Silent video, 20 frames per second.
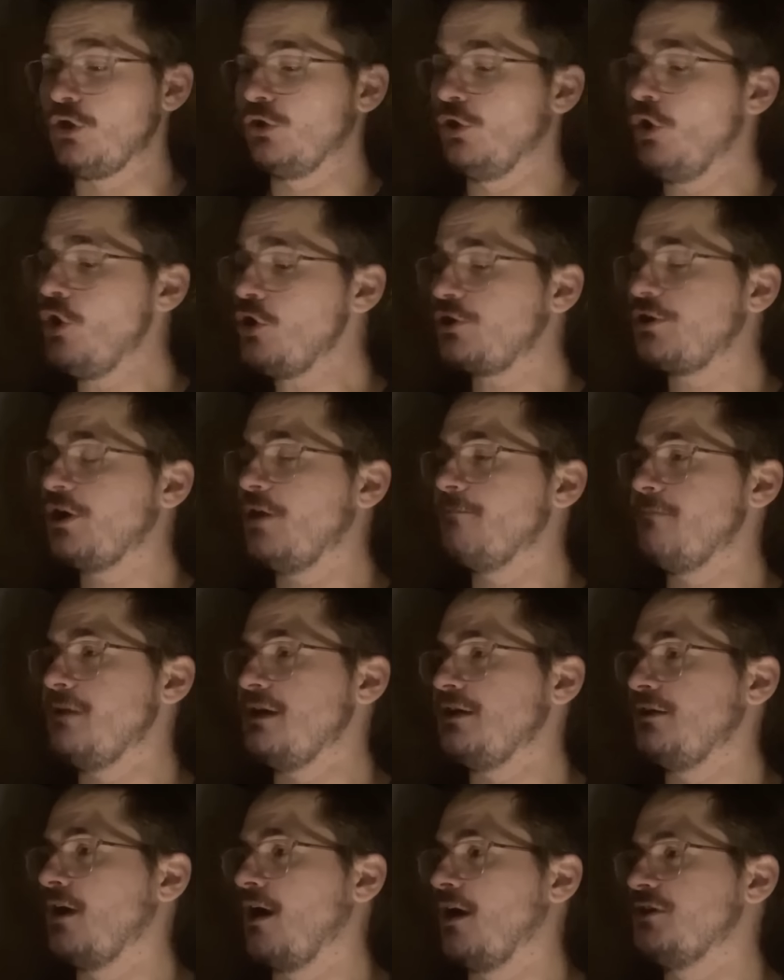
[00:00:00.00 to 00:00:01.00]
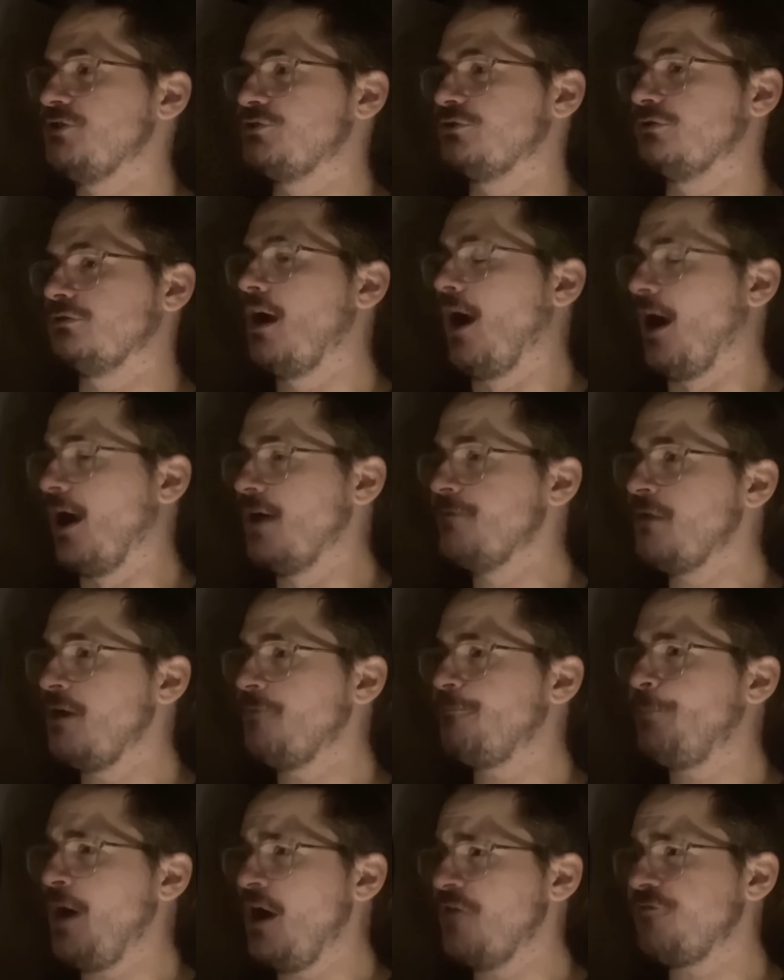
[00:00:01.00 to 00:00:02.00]
Look at me, Nigel. I'm
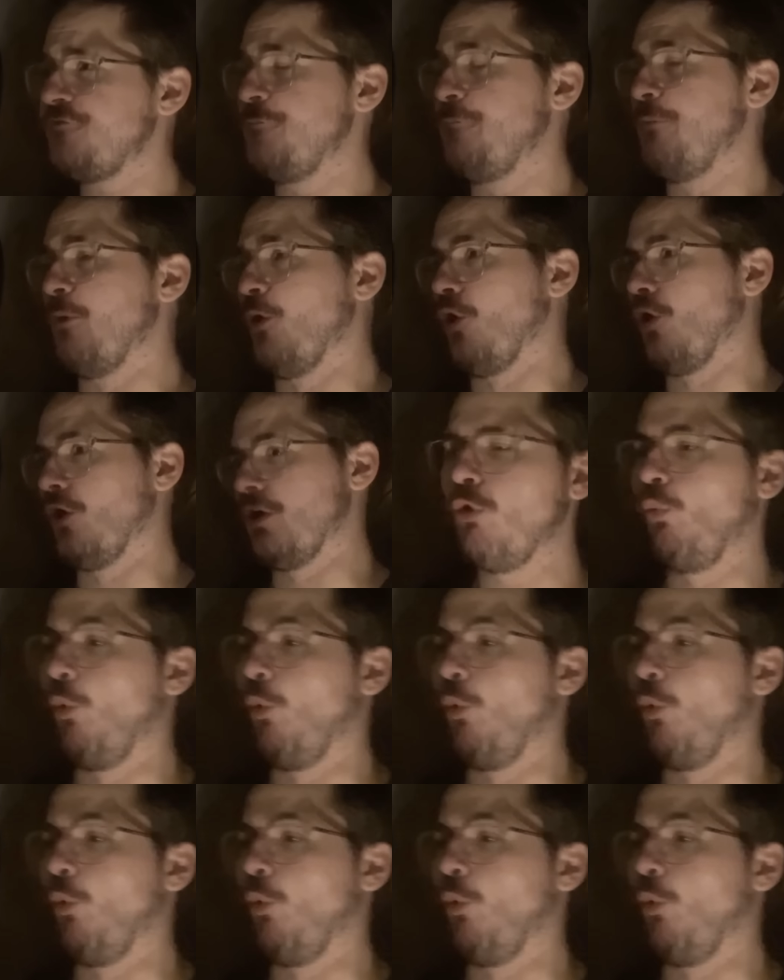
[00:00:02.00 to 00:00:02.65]
a buff boy.